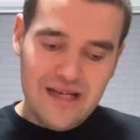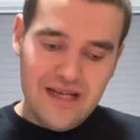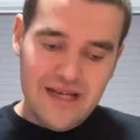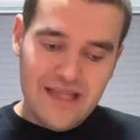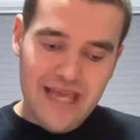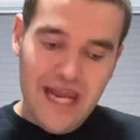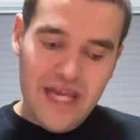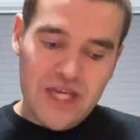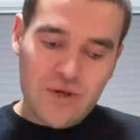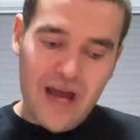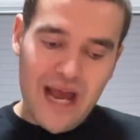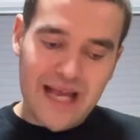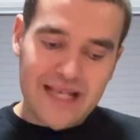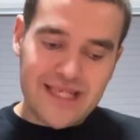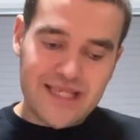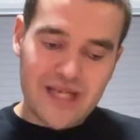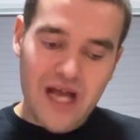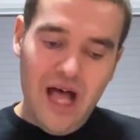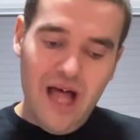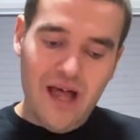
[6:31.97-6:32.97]
They tried a
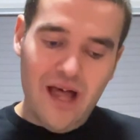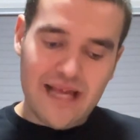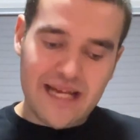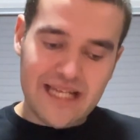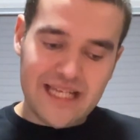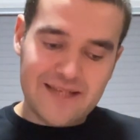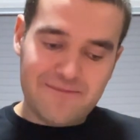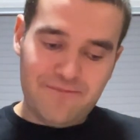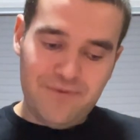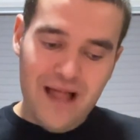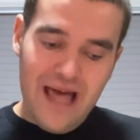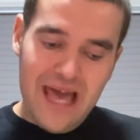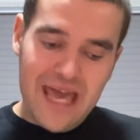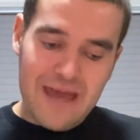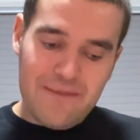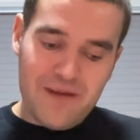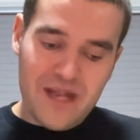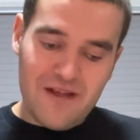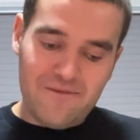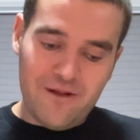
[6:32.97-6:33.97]
stall that
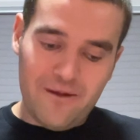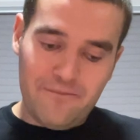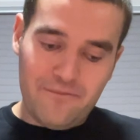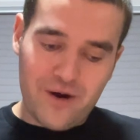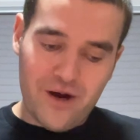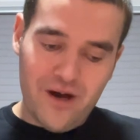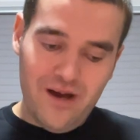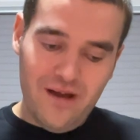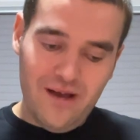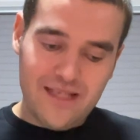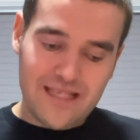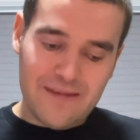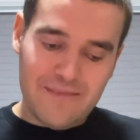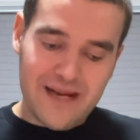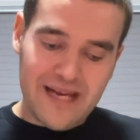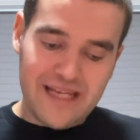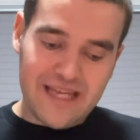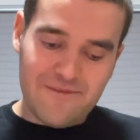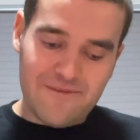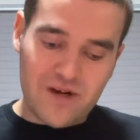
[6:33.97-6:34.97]
displayed beautiful pearls in
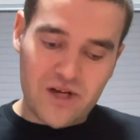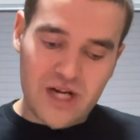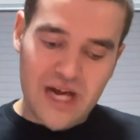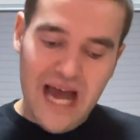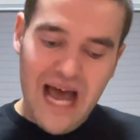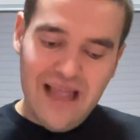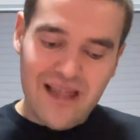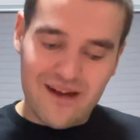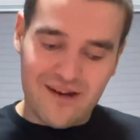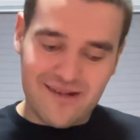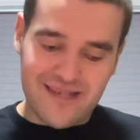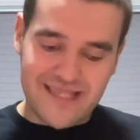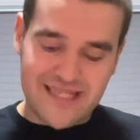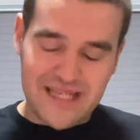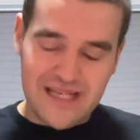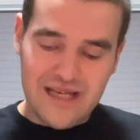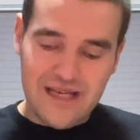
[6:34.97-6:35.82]
many different colors.